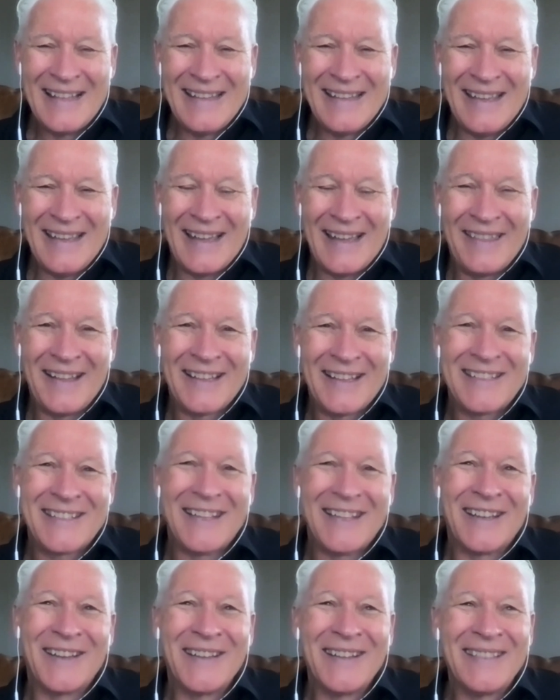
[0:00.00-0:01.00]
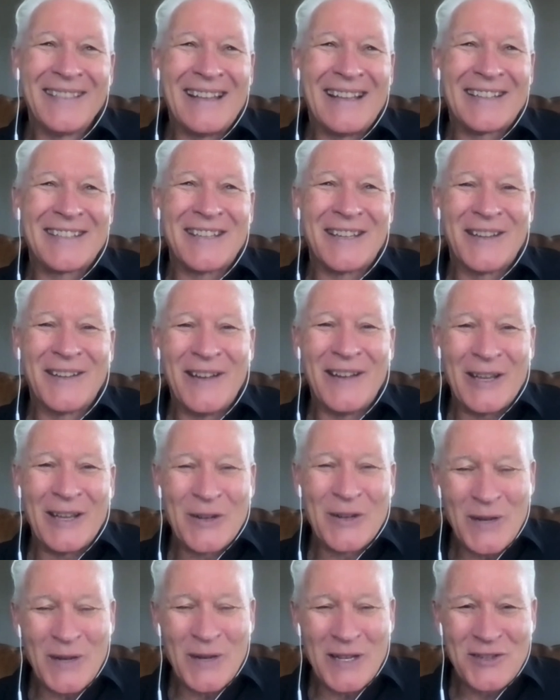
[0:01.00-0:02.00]
Yeah, that's a
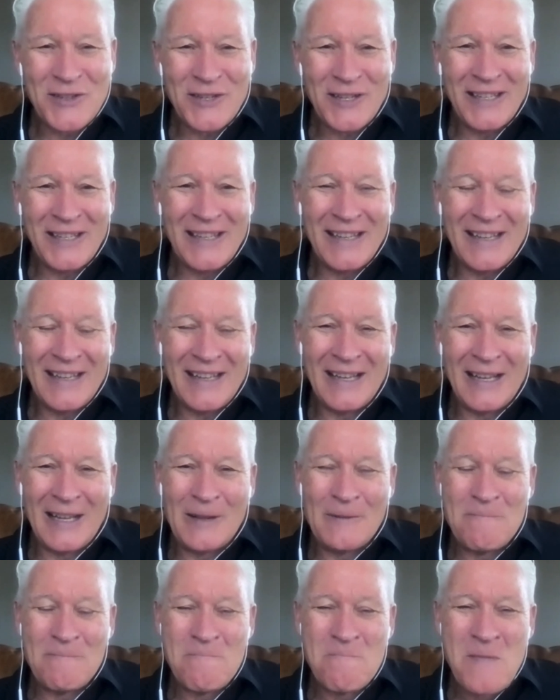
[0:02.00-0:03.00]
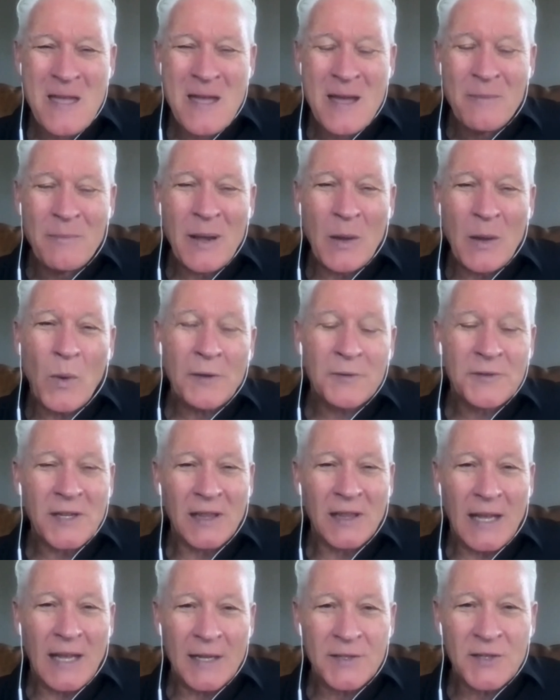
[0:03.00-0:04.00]
great question. My wife's
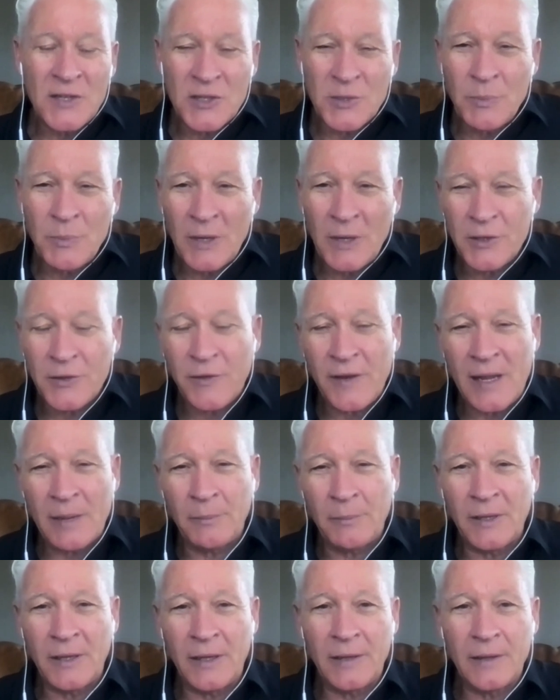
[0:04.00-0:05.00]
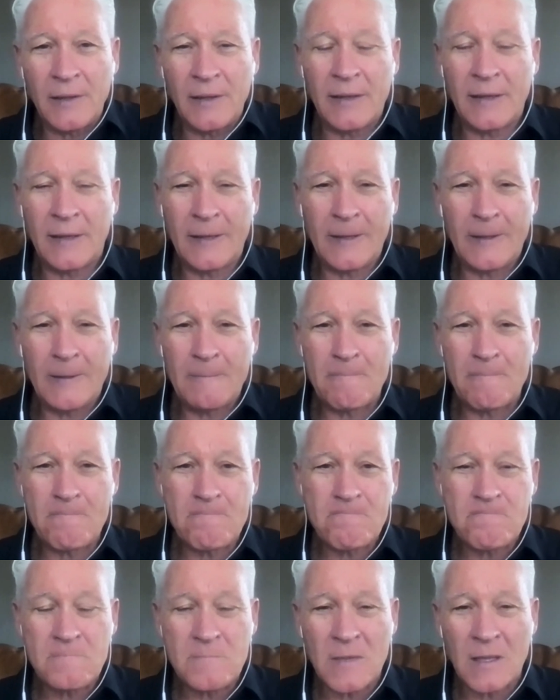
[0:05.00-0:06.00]
a licensed marriage family
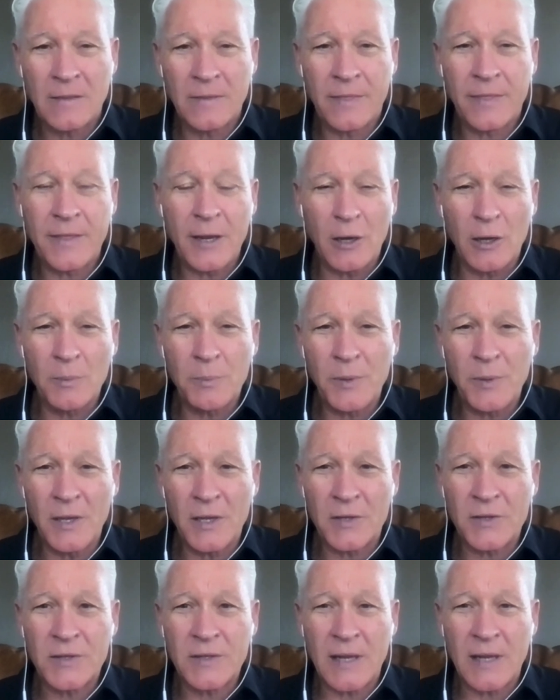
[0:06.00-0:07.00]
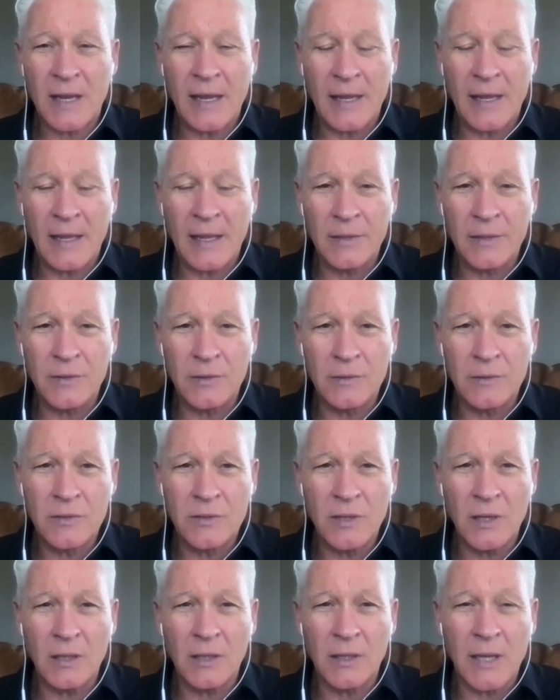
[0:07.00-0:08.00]
therapist, and
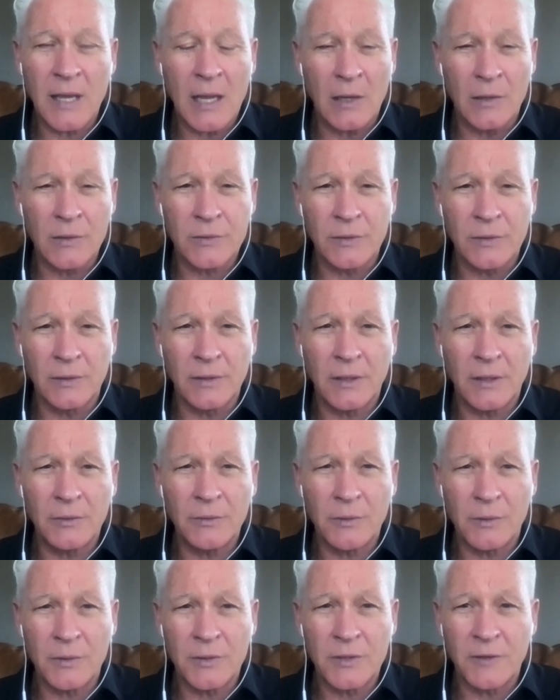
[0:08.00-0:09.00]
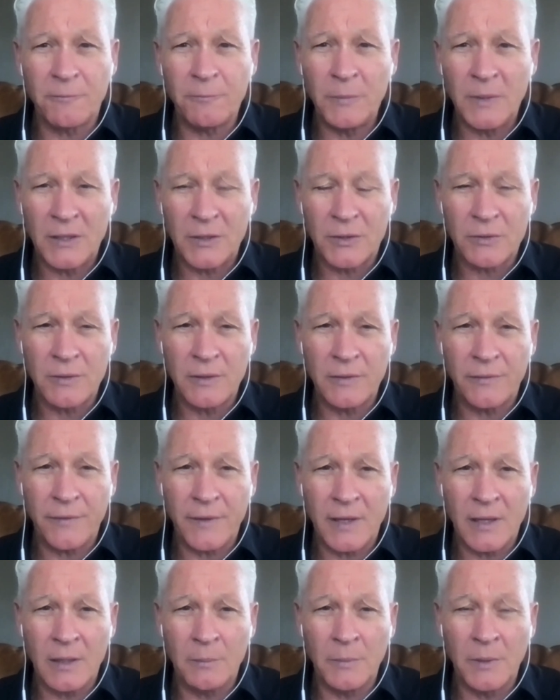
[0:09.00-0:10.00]
she had counseled hundreds of ministry
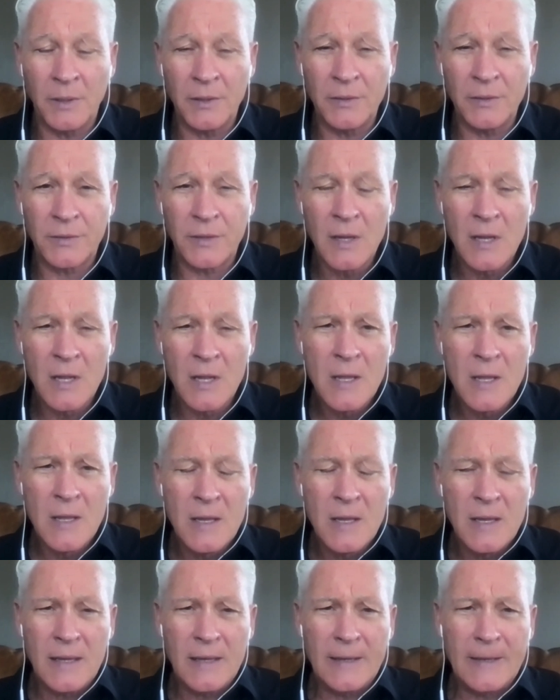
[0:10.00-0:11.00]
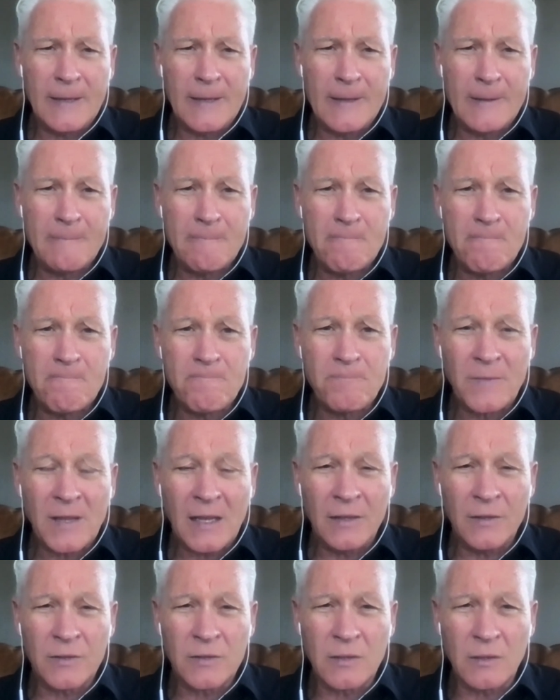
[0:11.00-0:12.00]
families.
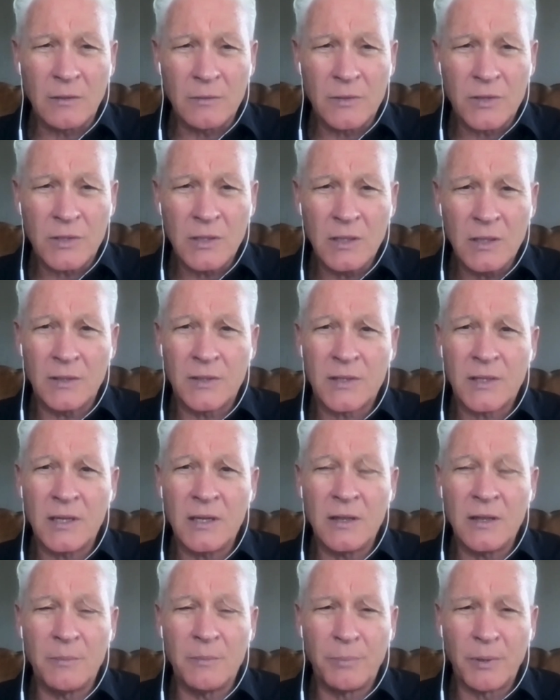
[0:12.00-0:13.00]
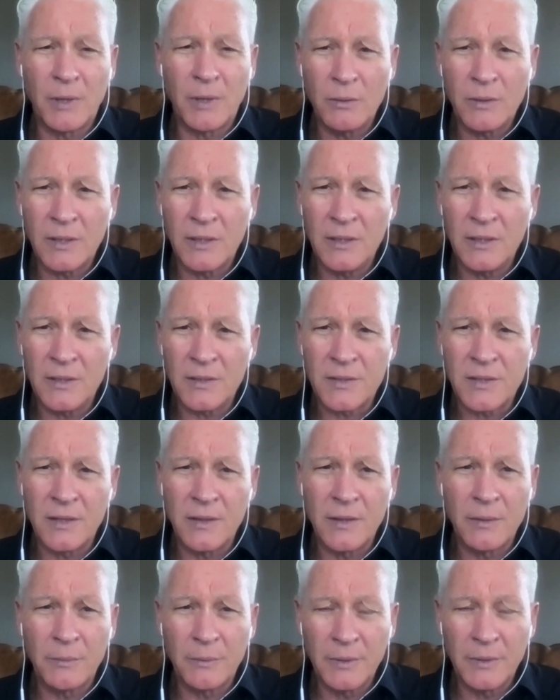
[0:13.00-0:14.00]
And so she had seen the brokenness
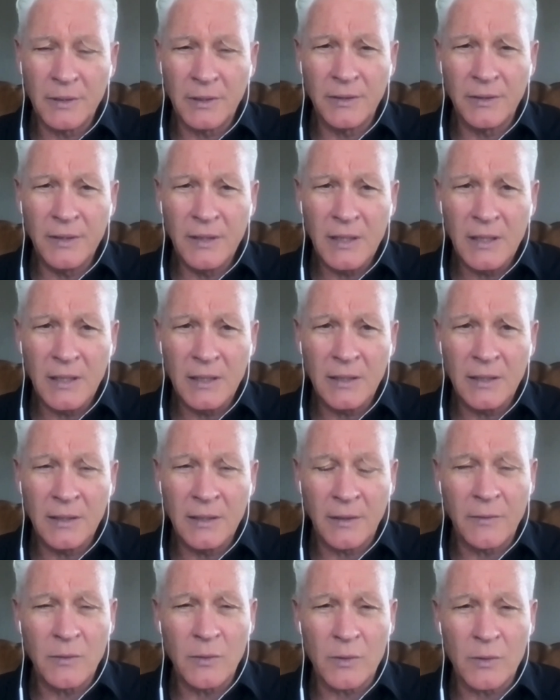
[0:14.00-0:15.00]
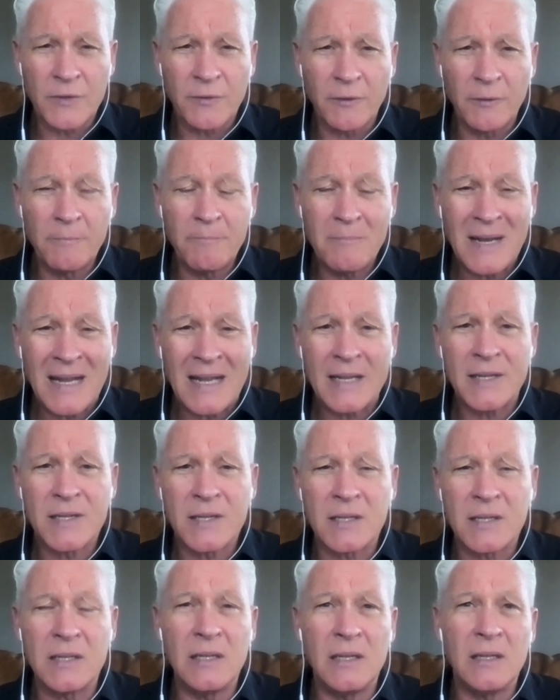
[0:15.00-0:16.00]
and the real need. And of course, from my
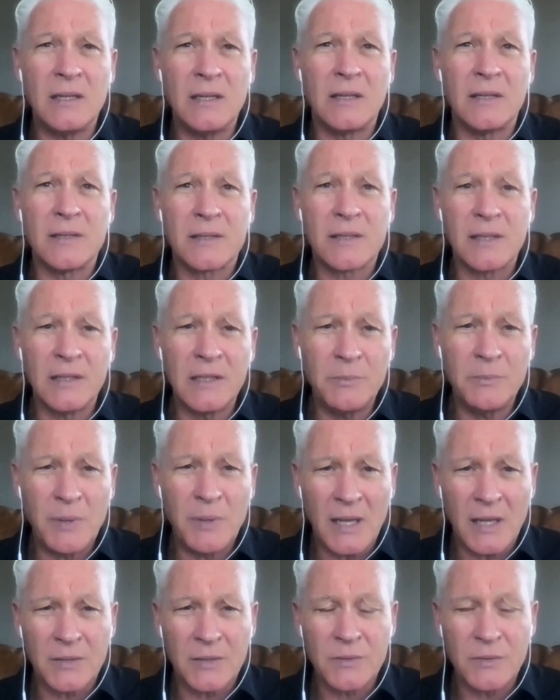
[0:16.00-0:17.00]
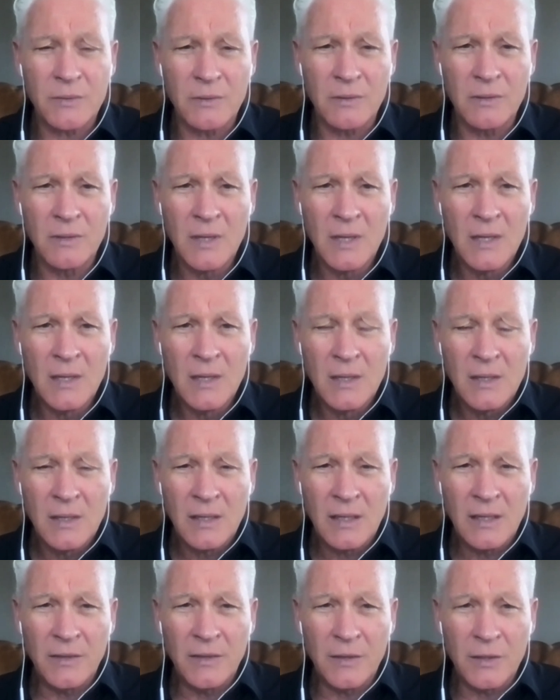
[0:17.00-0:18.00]
seat as lead pastor
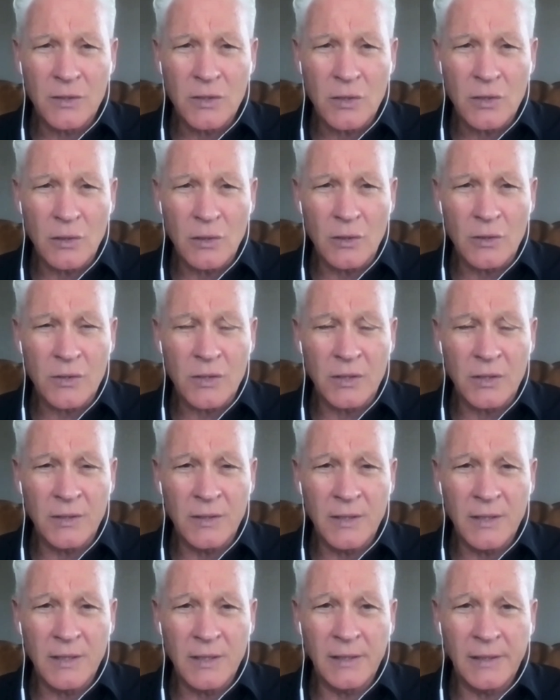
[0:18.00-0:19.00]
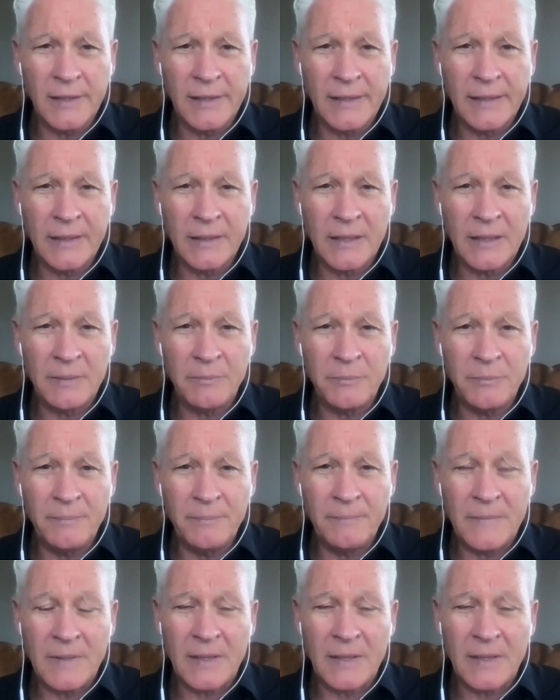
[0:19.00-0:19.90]
in the church and dealing